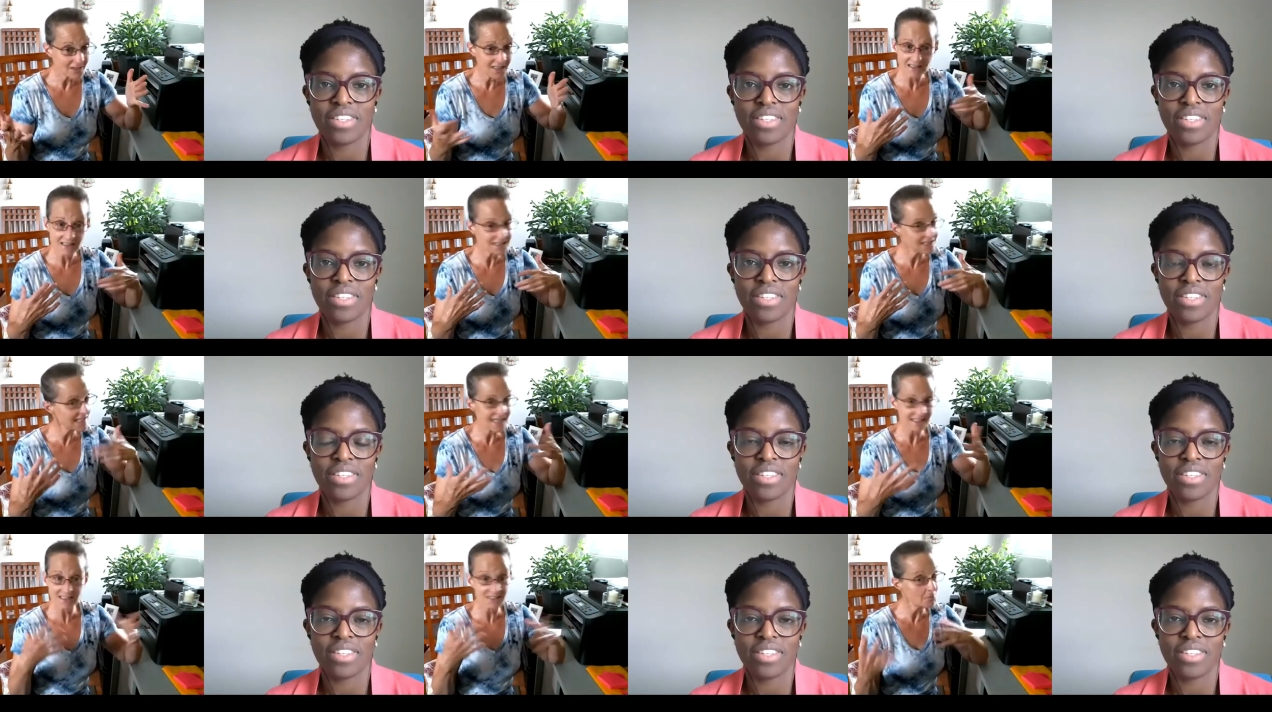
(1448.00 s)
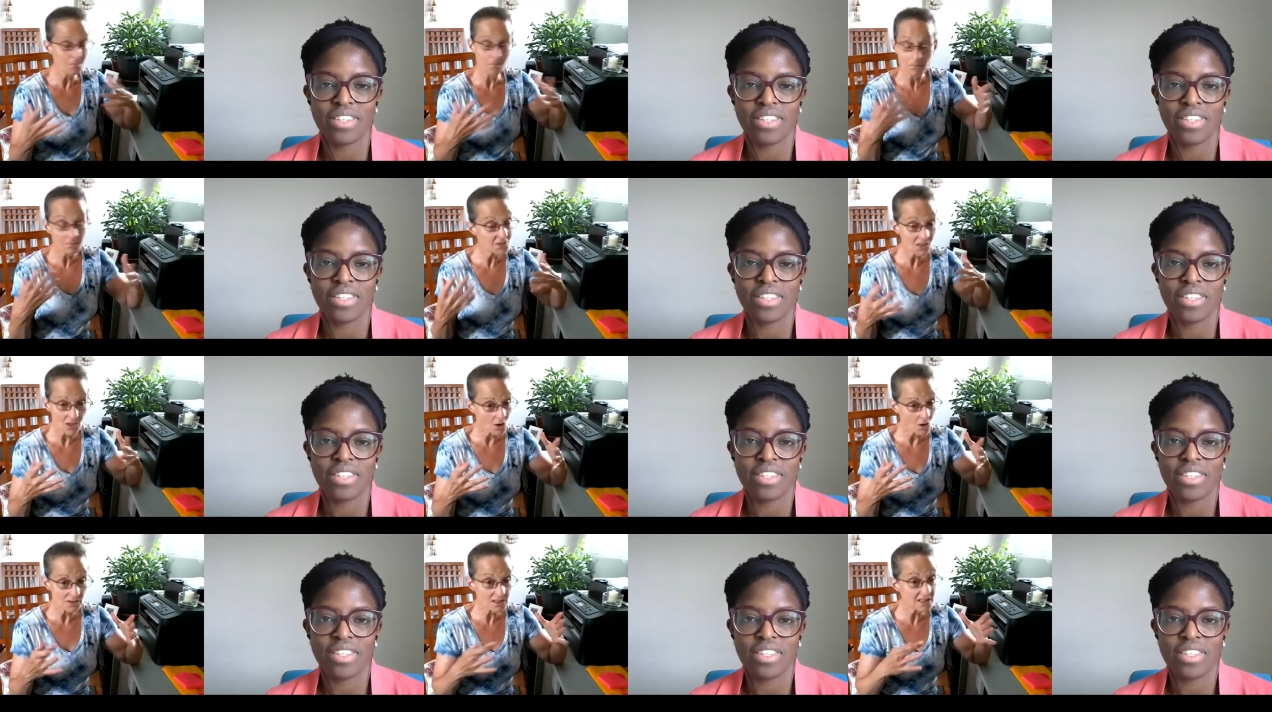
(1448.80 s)
Speaker 1: is to get some, you
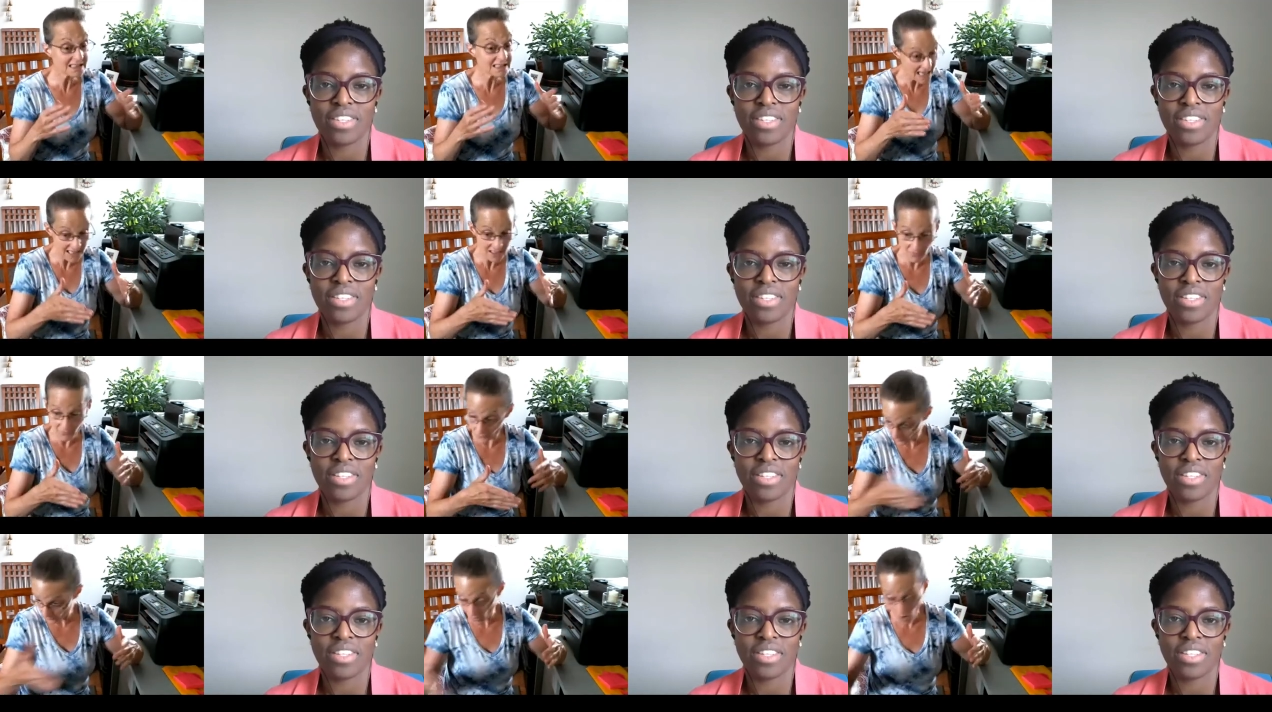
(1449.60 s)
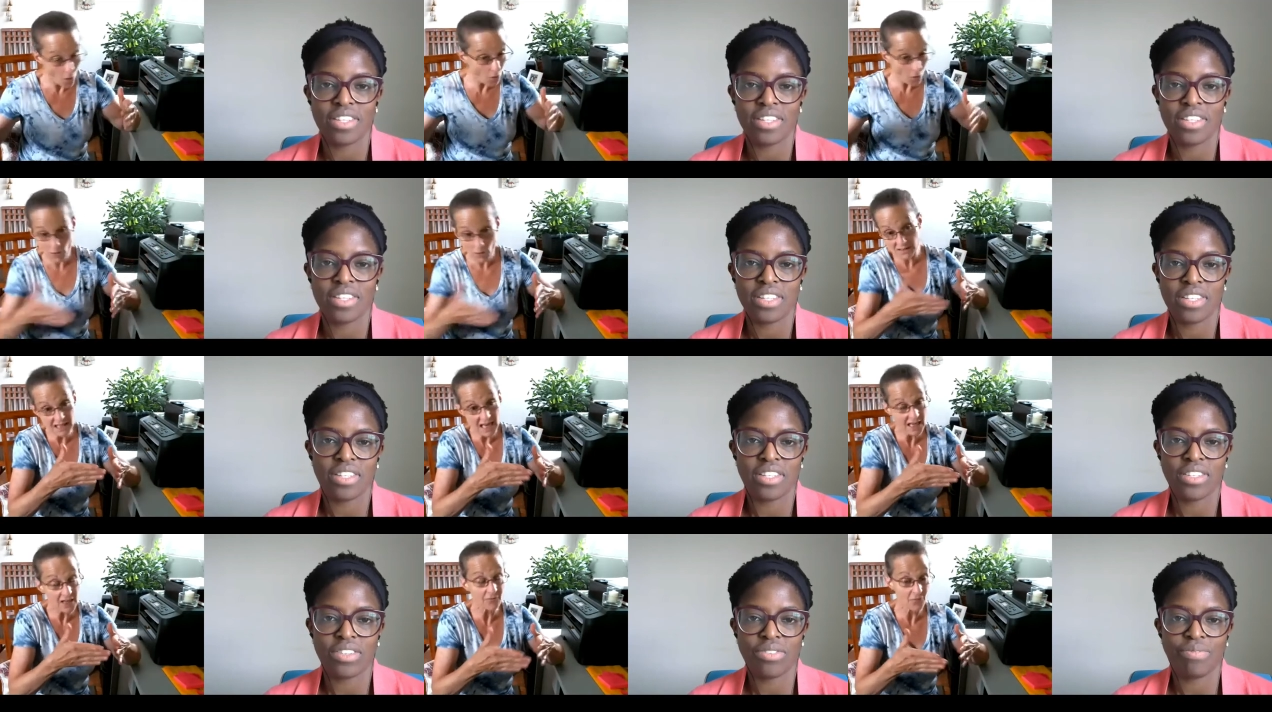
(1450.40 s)
know, take it
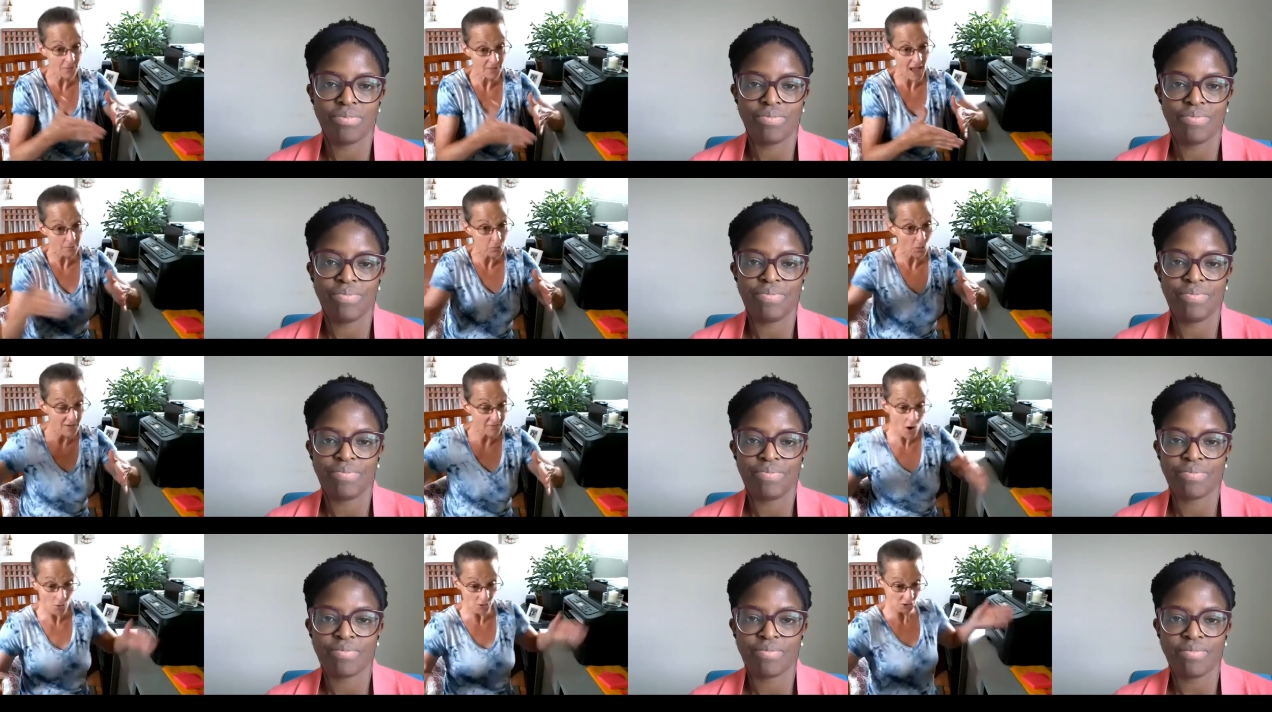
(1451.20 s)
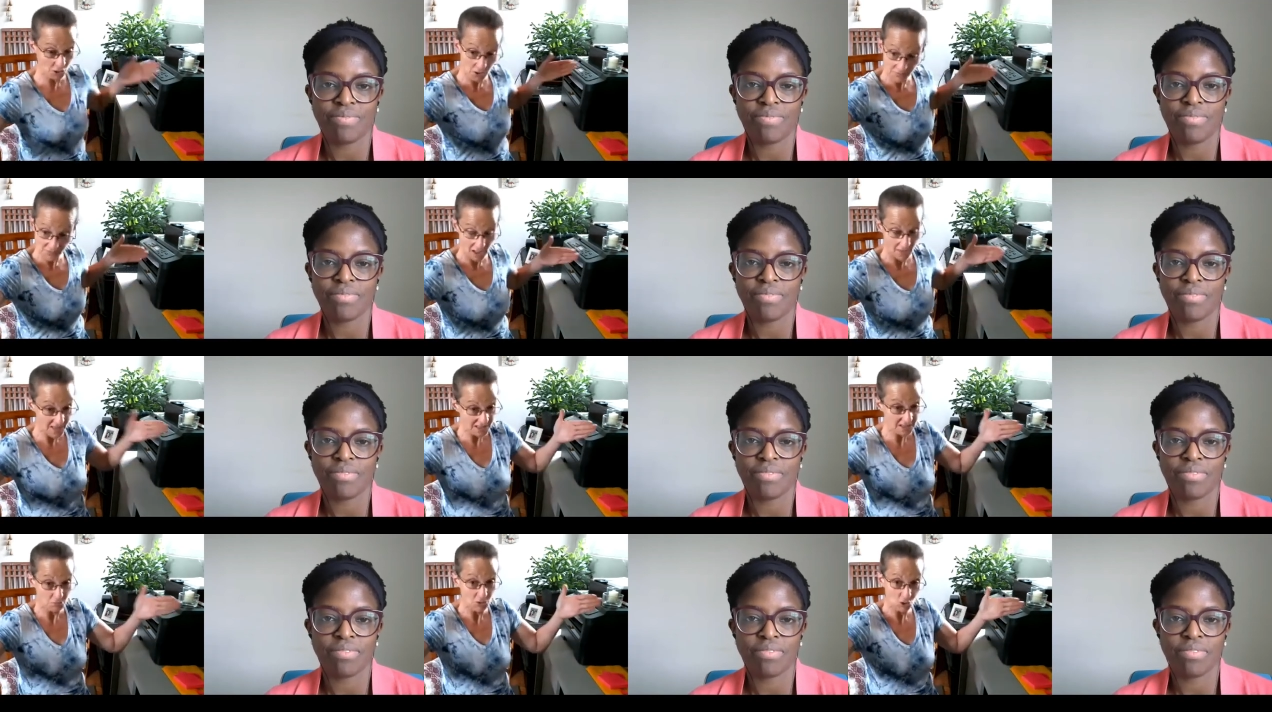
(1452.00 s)
take it from that point forward. You've done
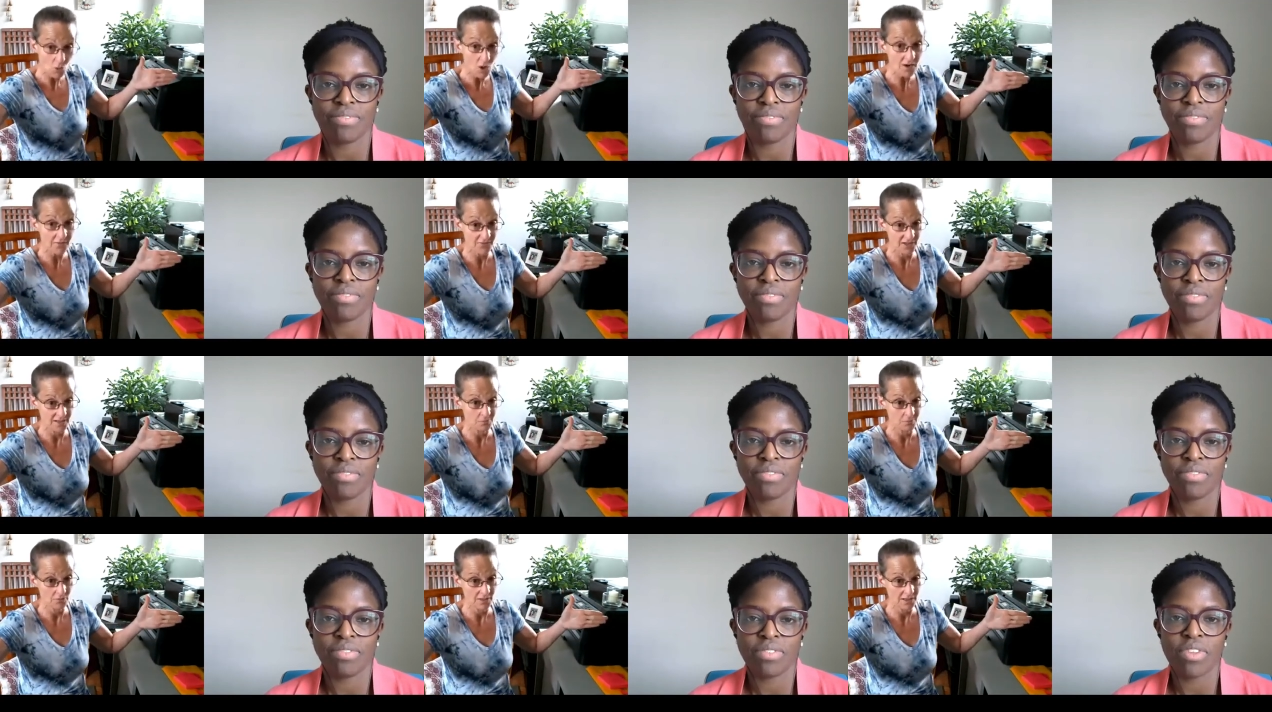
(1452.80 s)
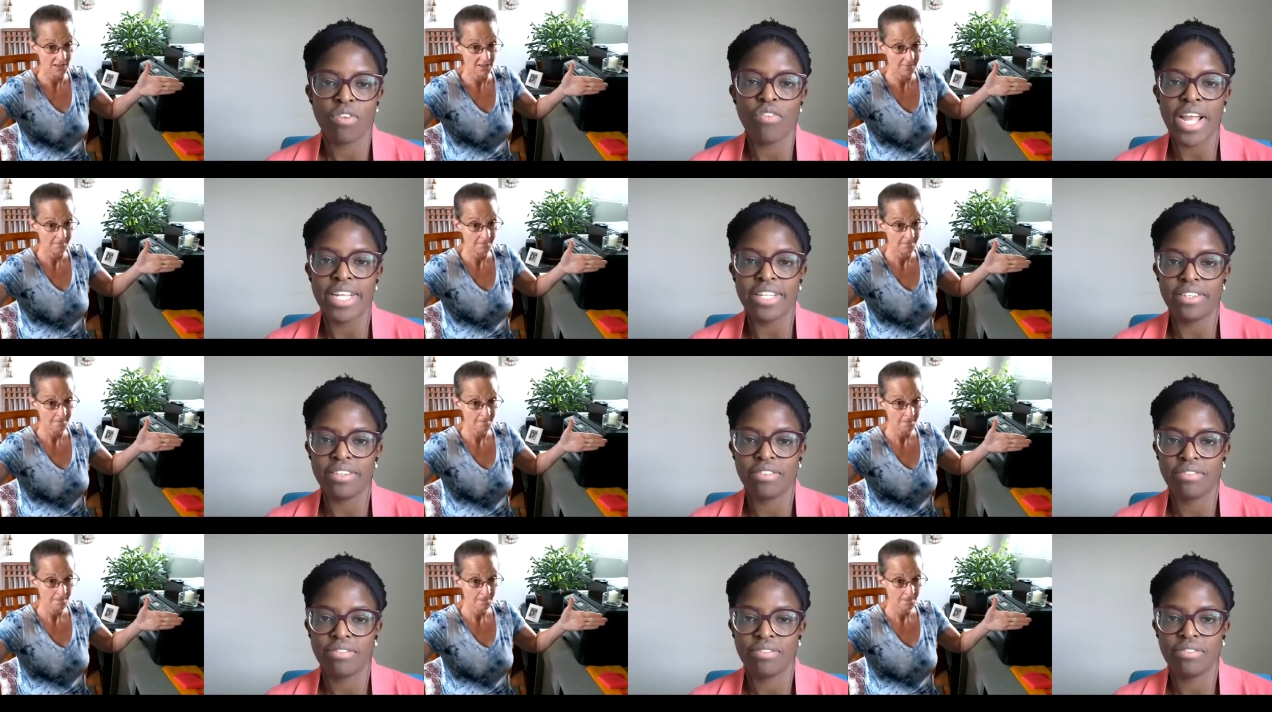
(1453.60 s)
this much work for him already.
Speaker 2: Right,
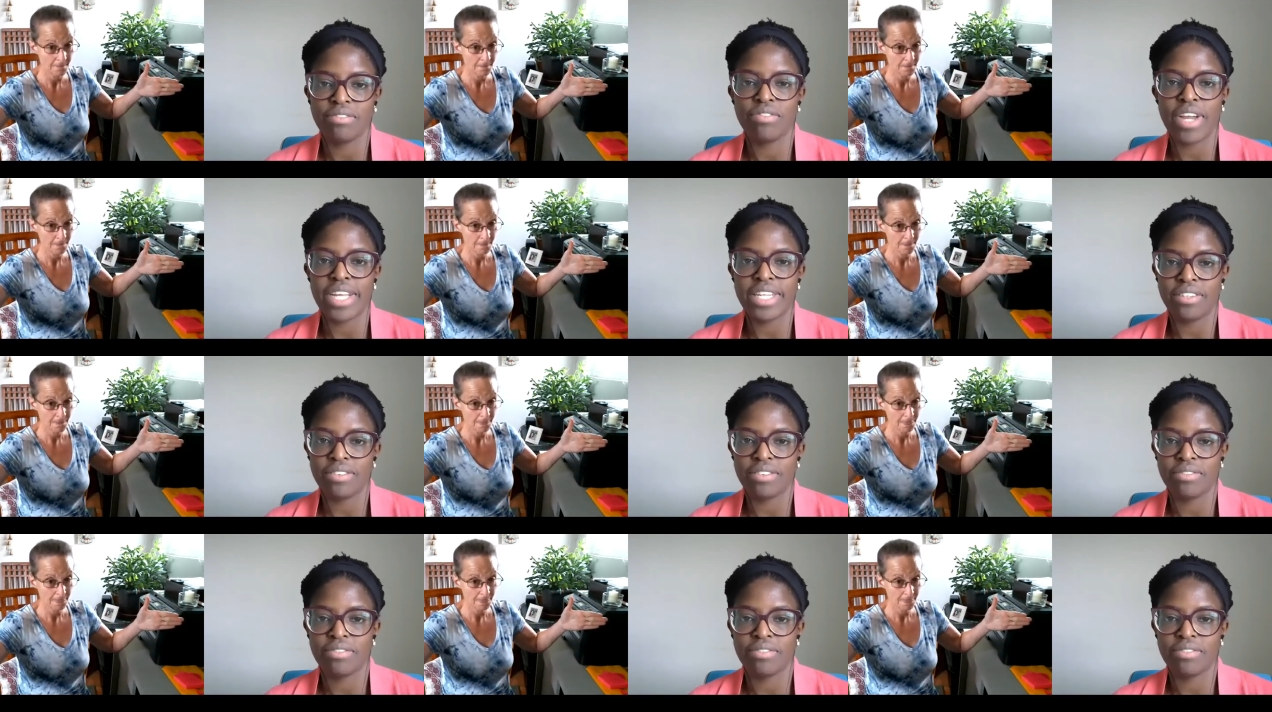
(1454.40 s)
right.